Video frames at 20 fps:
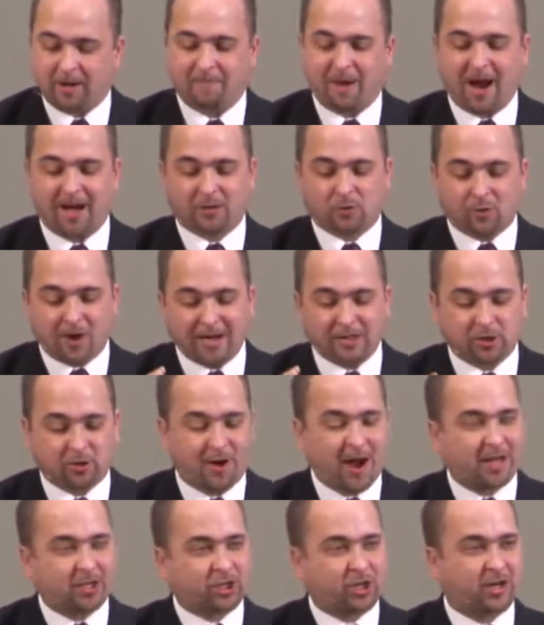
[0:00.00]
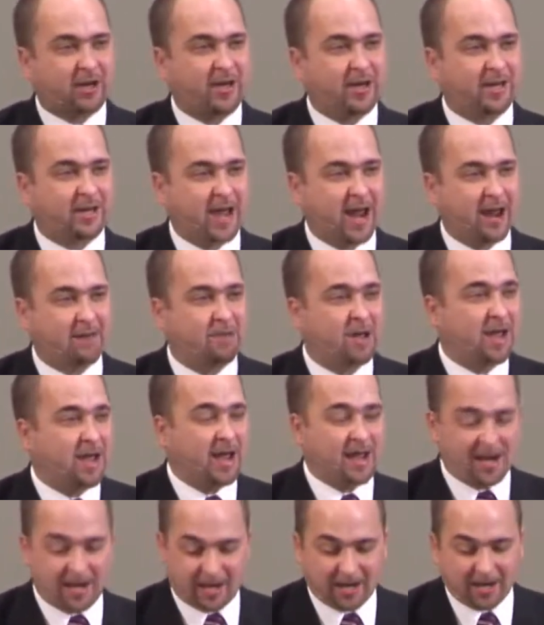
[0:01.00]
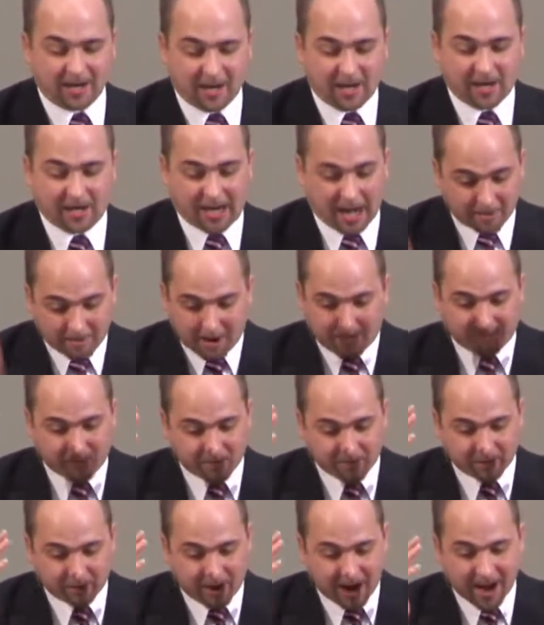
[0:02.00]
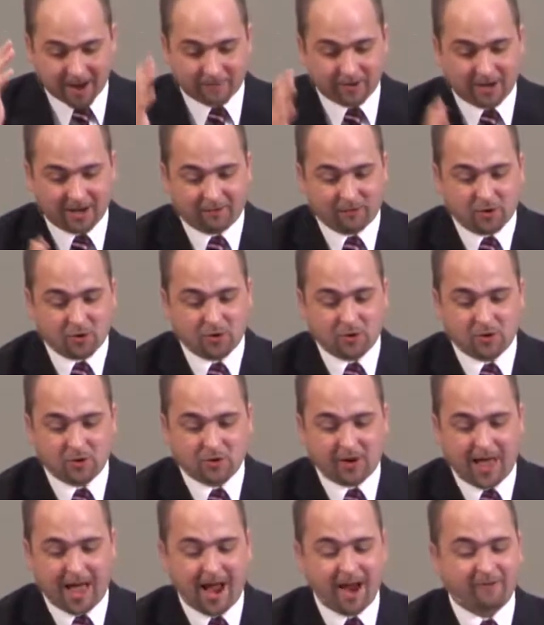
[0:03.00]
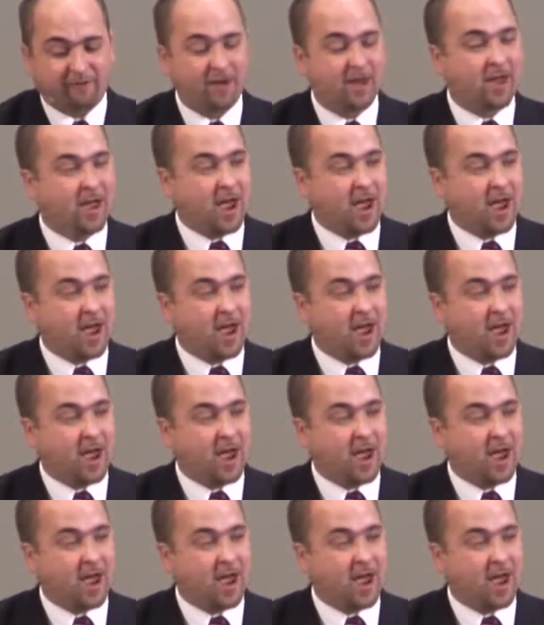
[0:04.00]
By his resurrection, he came and he, he came up from the grave and give you a new life.